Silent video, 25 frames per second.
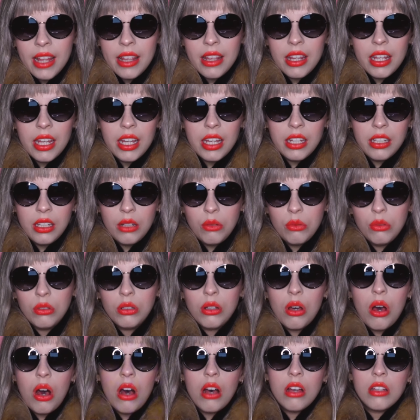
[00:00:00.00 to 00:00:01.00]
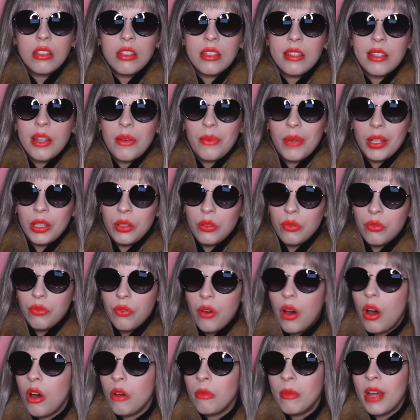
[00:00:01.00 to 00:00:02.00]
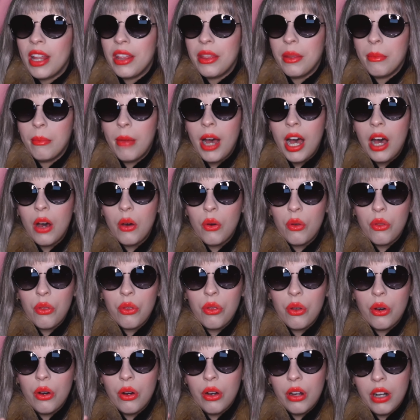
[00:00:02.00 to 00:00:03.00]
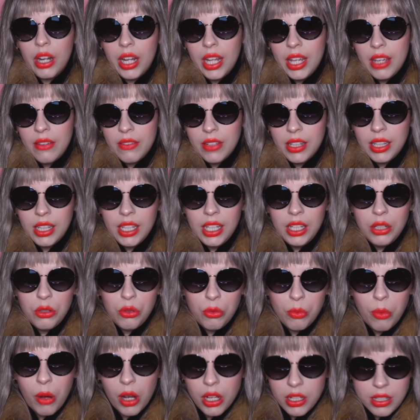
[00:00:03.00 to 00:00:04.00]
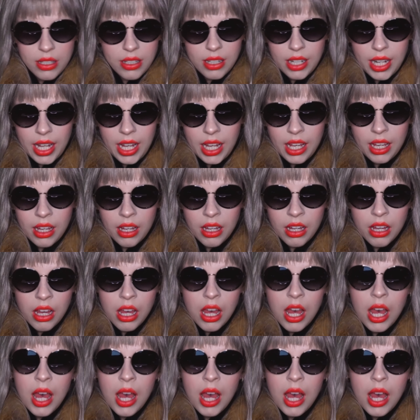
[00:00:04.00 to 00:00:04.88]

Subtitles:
that it would cause someone to foam at the mouth or even lead to poisoning.